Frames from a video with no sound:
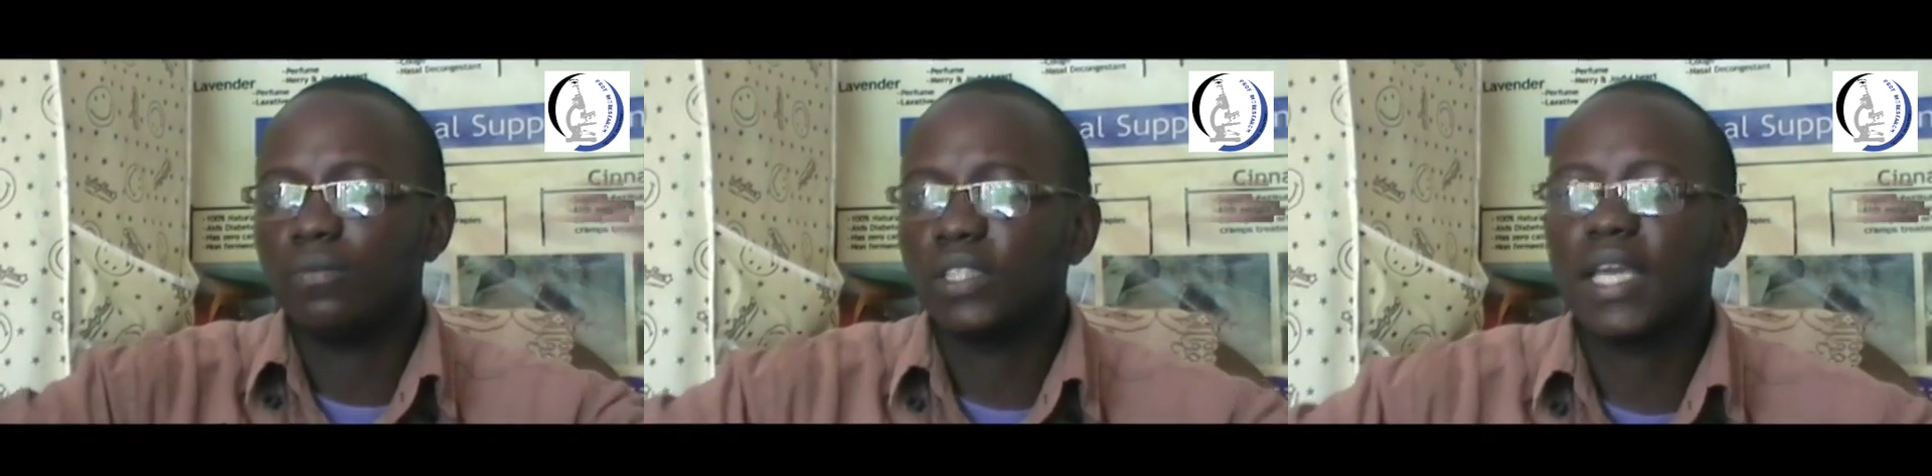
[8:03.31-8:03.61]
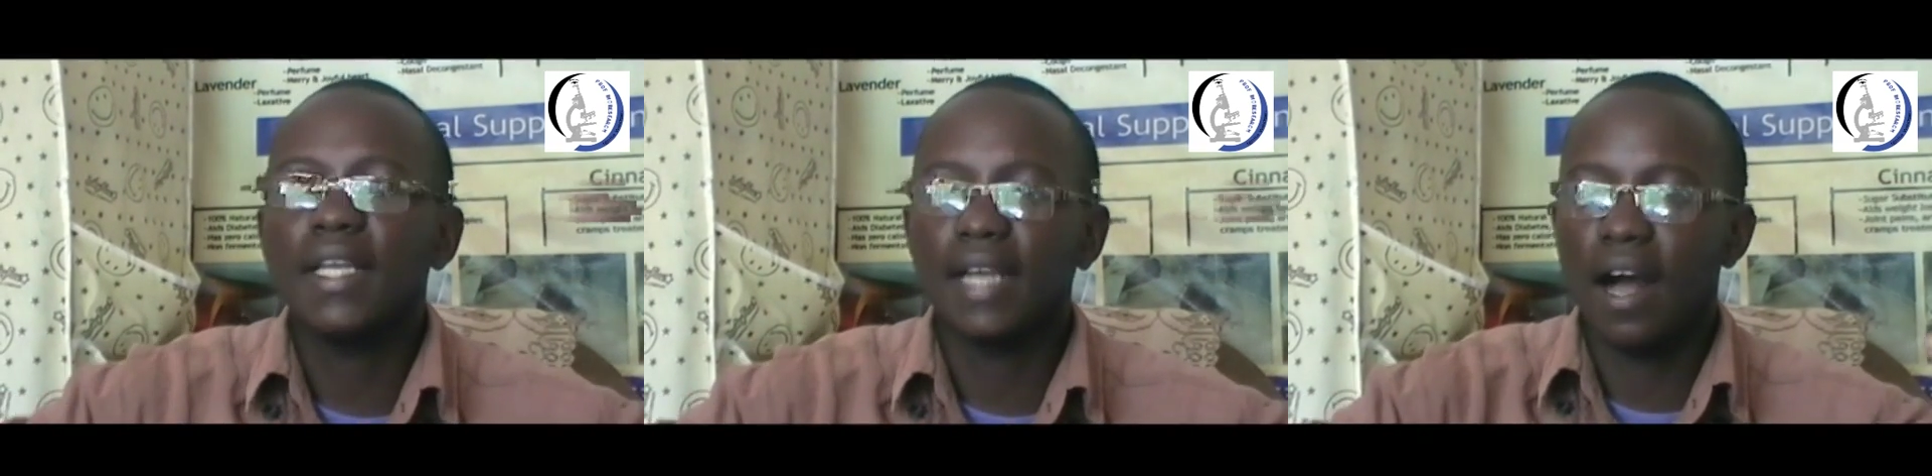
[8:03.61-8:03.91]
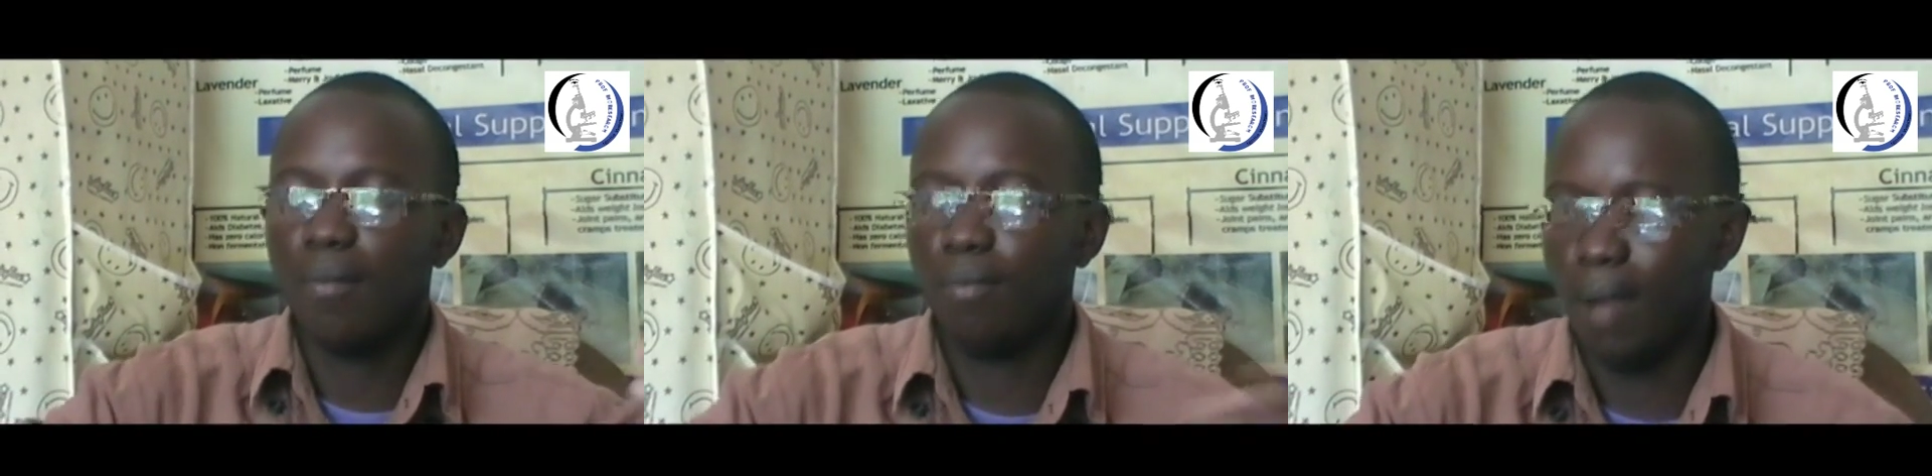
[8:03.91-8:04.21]

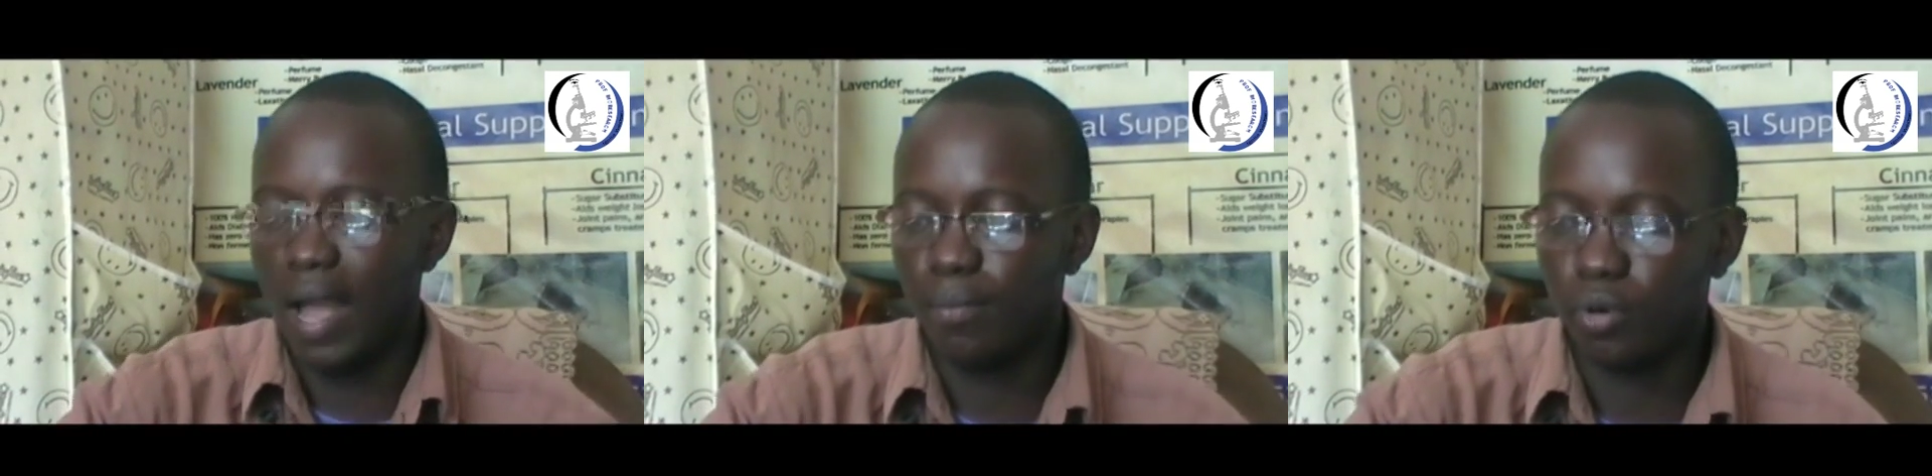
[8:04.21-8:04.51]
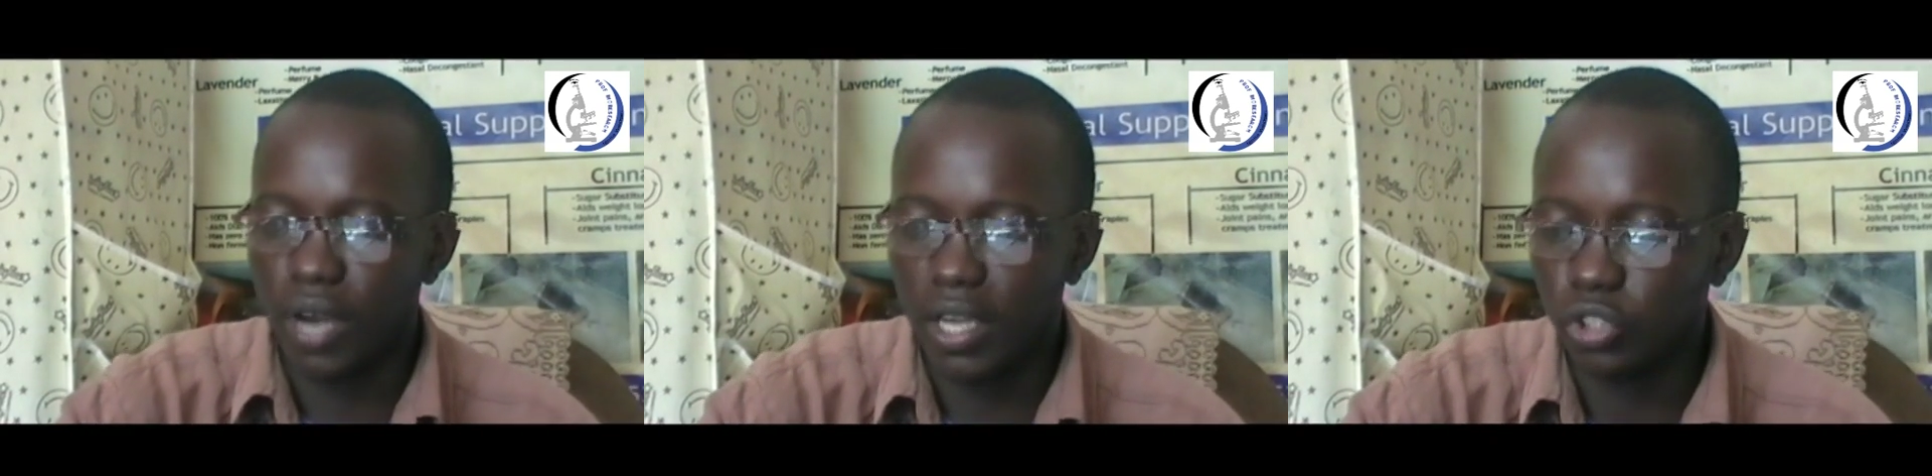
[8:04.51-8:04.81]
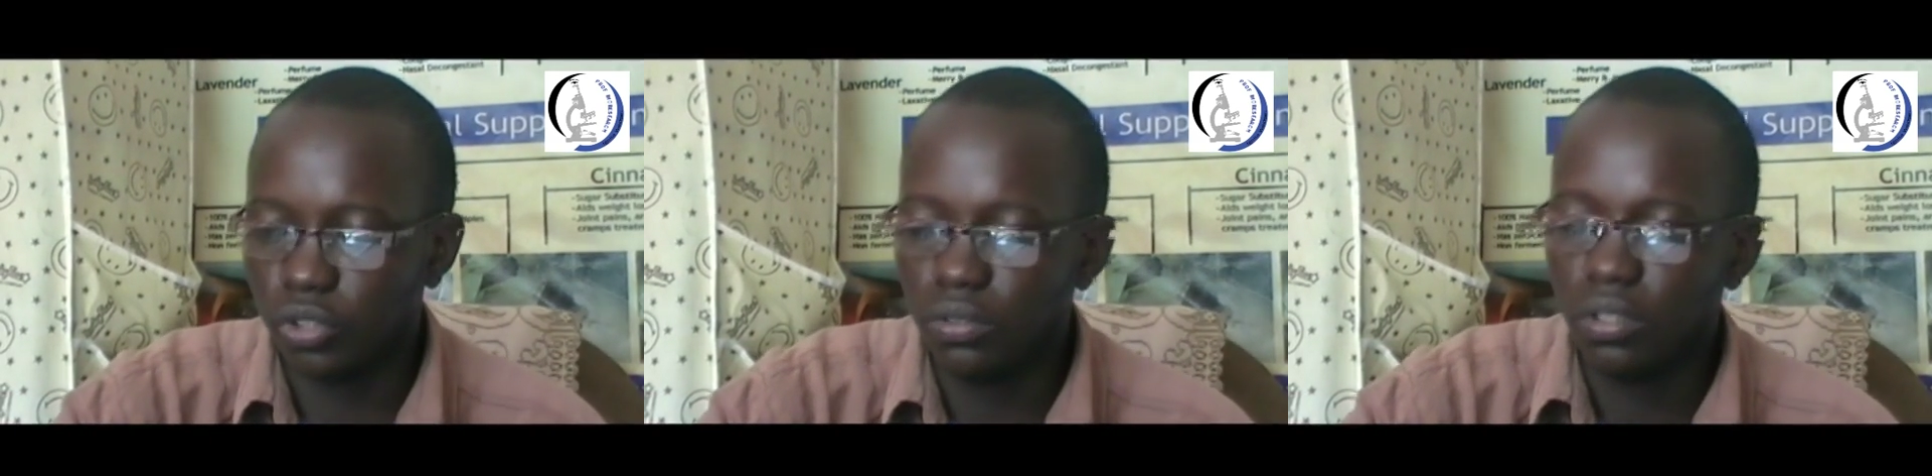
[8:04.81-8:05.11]
scaling up my
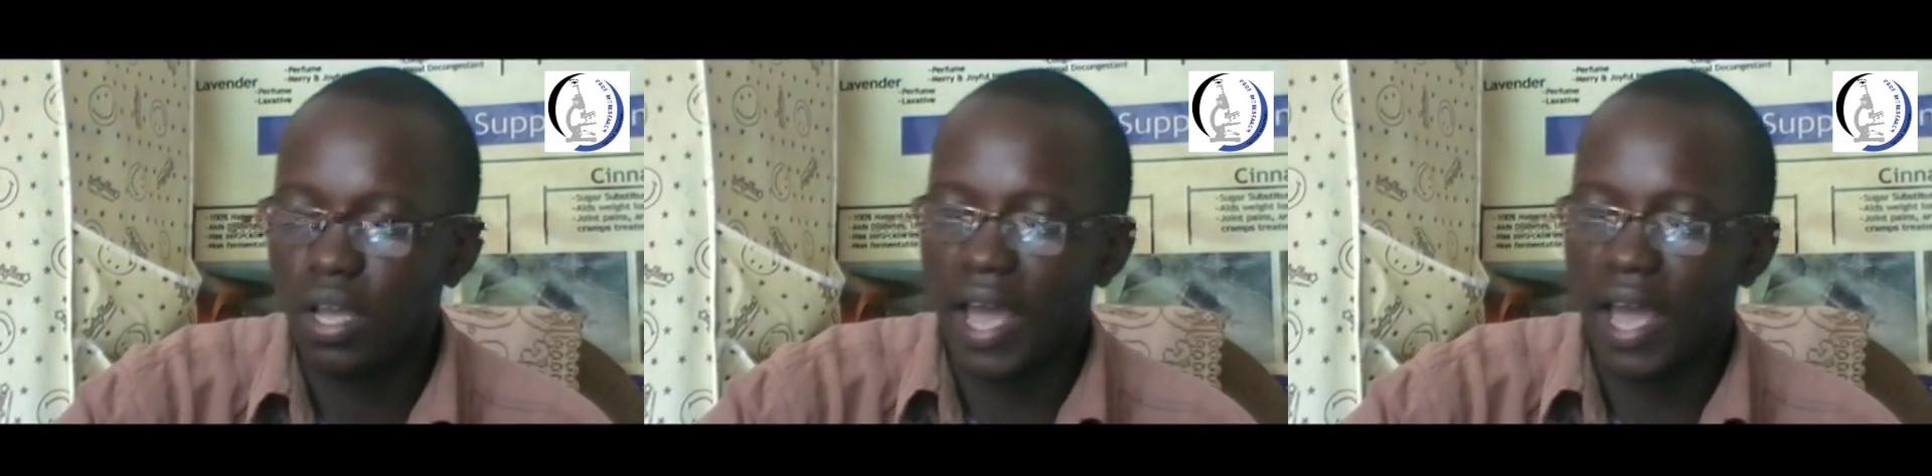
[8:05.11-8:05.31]
production.